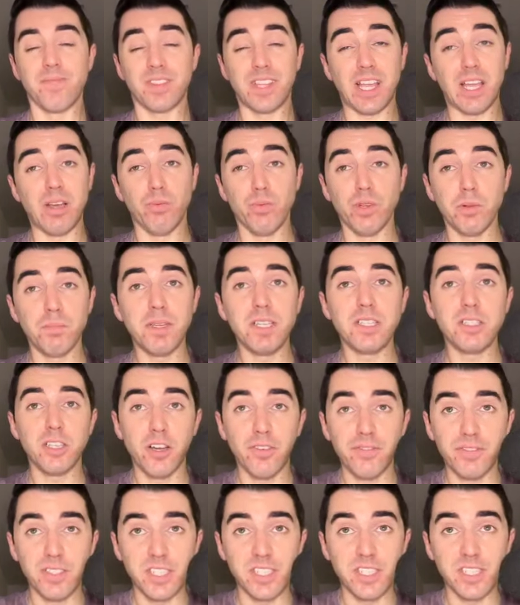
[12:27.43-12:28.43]
It would be
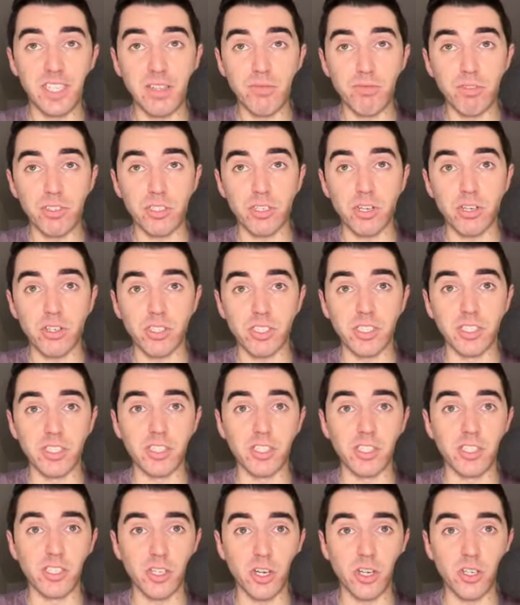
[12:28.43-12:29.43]
tough to see Richarlison
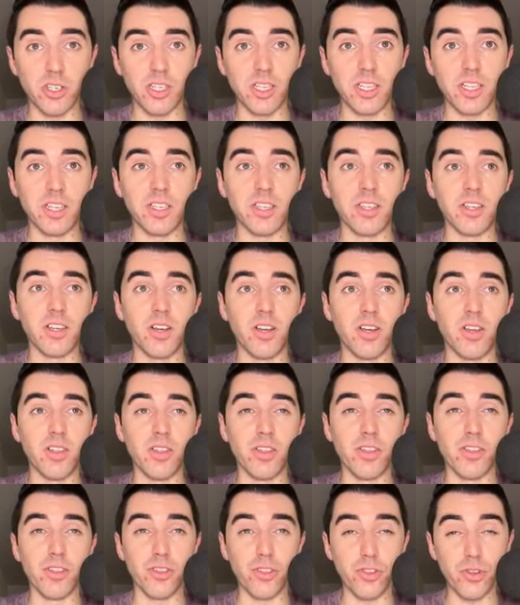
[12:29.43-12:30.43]
starting on
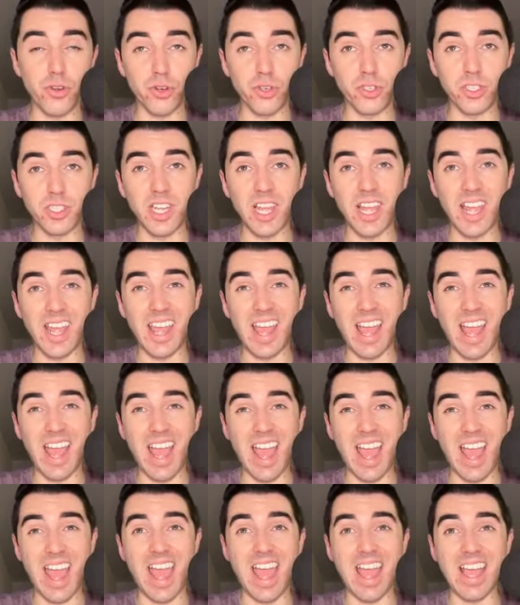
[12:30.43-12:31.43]
Thursday
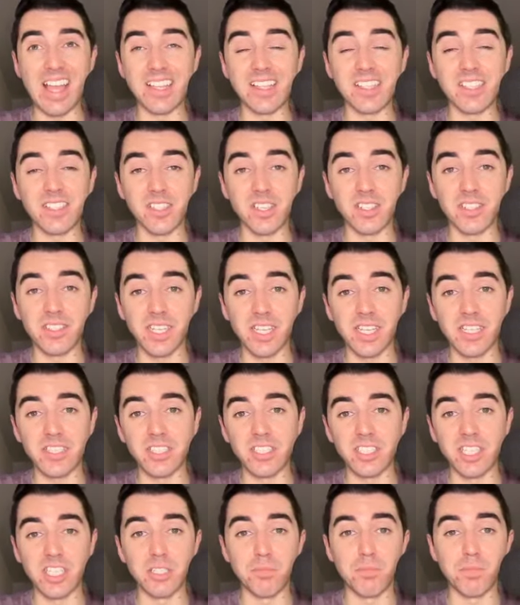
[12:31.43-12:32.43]
and Sunday.
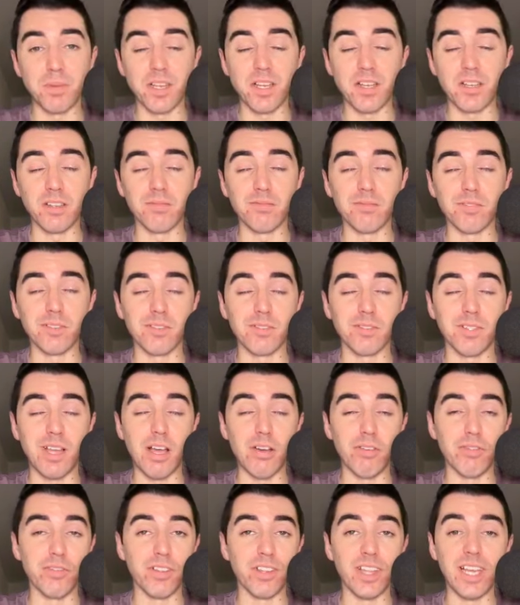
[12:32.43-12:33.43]
Just he's been
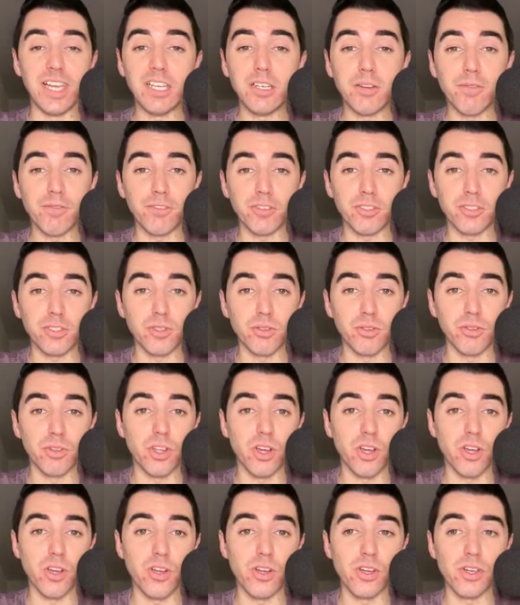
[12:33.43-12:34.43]
out of the lineup for so
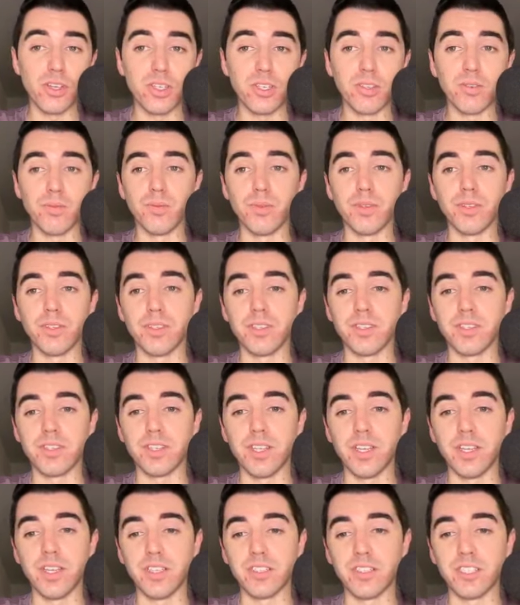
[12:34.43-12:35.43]
long with
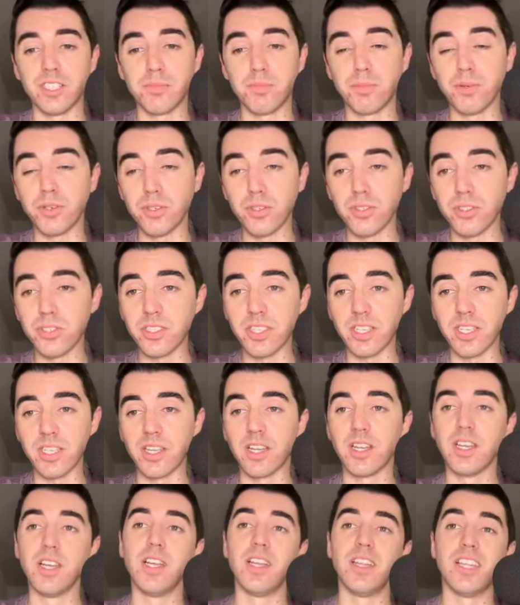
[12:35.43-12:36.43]
Spurs.
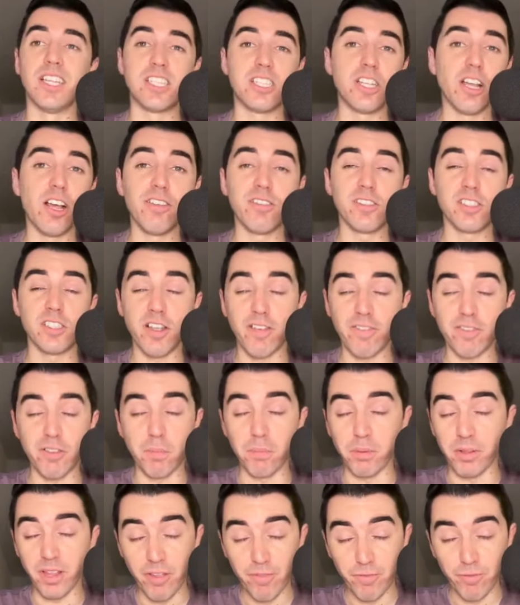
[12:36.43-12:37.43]
Like they still have stuff to
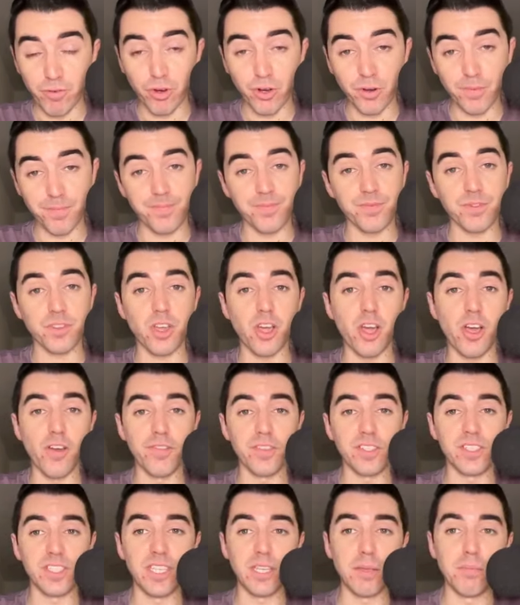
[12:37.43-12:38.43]
play for,
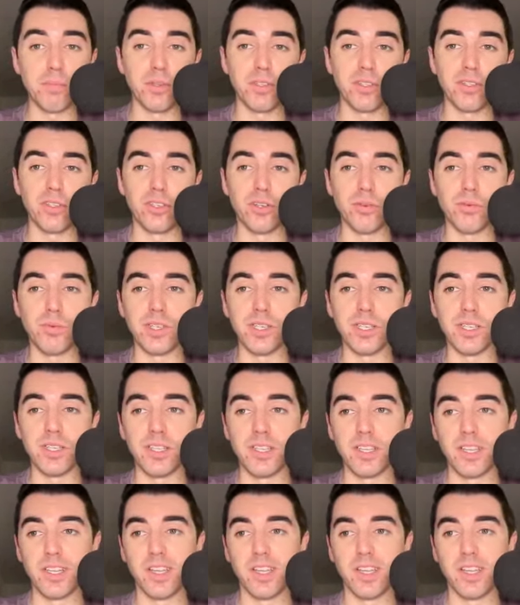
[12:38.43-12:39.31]
obviously, but you don't want to